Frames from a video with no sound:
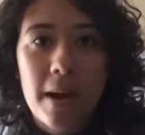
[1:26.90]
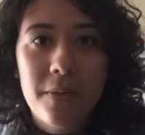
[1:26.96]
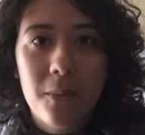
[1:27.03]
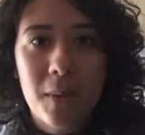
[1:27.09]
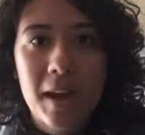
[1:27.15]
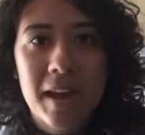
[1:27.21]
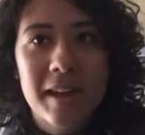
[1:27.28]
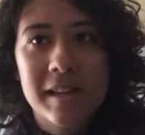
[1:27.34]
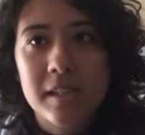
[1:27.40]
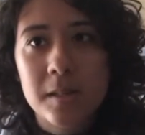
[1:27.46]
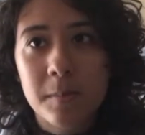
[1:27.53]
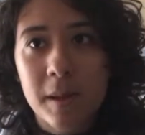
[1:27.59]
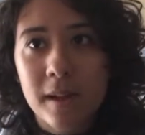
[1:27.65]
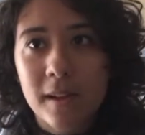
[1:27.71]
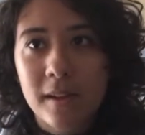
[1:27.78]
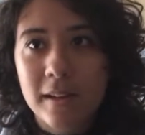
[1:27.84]
the way,
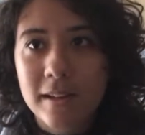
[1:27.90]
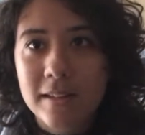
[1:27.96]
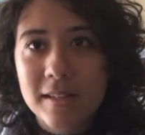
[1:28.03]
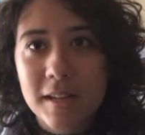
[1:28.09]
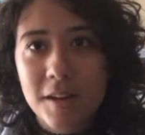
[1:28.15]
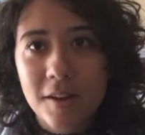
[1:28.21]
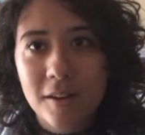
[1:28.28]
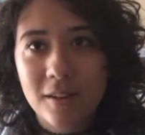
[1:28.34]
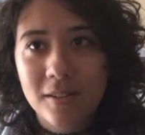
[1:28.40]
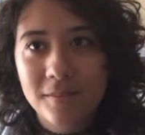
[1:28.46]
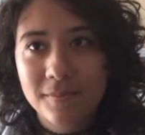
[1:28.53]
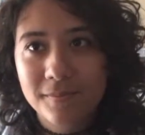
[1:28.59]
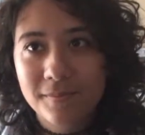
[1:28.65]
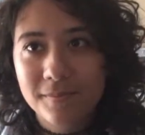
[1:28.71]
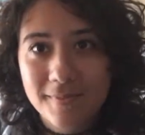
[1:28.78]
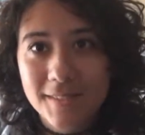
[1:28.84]
Isabel is here
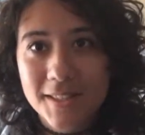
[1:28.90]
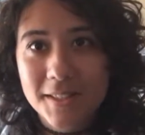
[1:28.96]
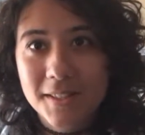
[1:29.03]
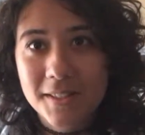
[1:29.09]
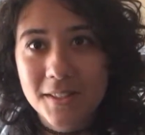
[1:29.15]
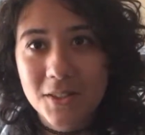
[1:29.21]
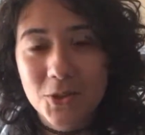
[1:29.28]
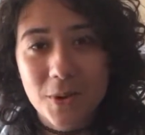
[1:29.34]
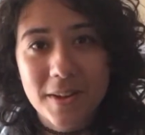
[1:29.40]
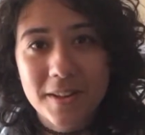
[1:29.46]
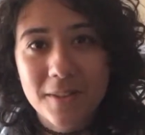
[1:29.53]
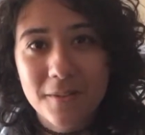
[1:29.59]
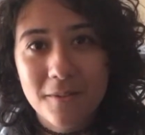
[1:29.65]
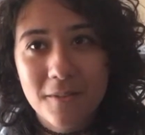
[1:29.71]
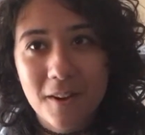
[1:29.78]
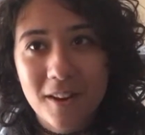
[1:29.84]
to join in
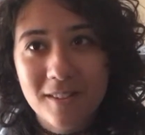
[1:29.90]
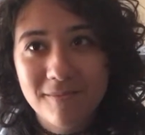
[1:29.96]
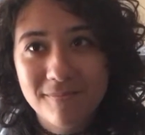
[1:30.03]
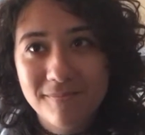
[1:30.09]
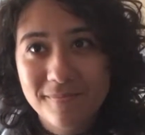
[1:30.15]
the fun.